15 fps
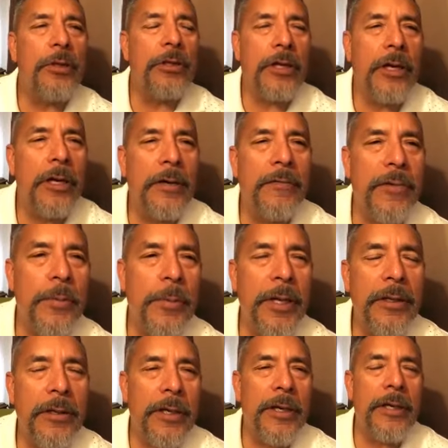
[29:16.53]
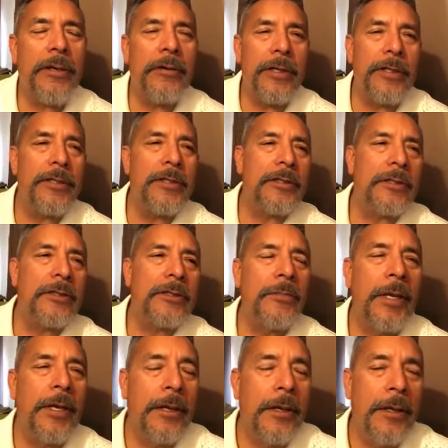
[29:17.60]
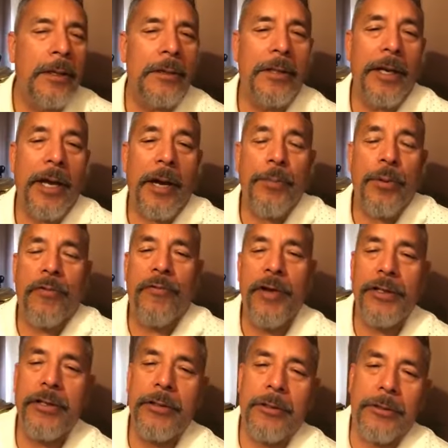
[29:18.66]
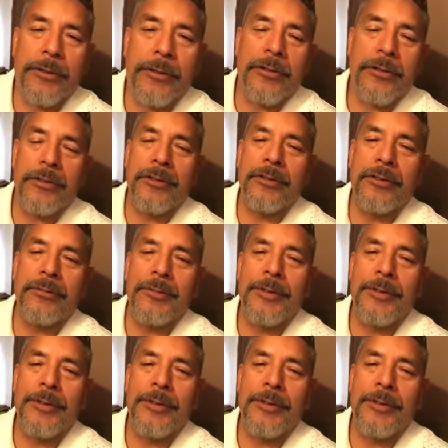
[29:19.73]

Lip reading: that come from other countries, they are professionals.